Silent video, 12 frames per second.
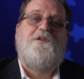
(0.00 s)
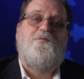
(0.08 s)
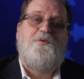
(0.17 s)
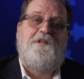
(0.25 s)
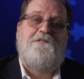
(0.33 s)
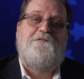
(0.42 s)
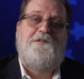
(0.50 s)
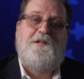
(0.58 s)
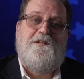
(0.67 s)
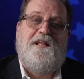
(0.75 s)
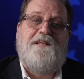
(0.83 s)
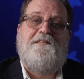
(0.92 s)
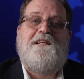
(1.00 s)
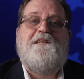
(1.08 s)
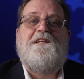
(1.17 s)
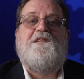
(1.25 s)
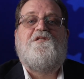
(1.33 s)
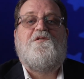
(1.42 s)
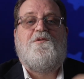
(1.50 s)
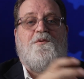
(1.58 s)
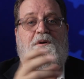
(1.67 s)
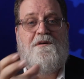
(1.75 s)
really feel like they need to